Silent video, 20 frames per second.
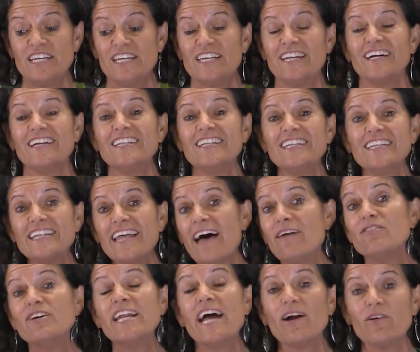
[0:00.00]
in
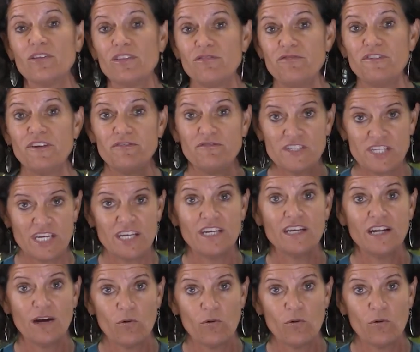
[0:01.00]
11 out of the 15.